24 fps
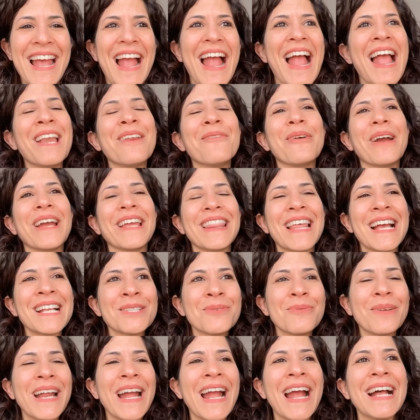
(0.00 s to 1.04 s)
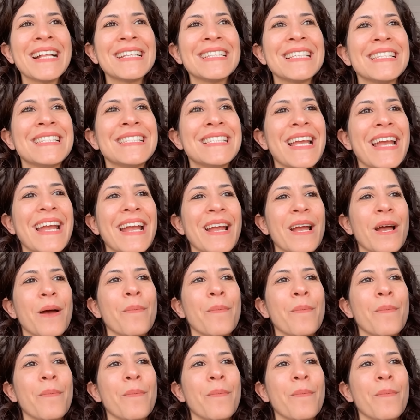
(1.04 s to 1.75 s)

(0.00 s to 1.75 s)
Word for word: Anyway, that's what I had to say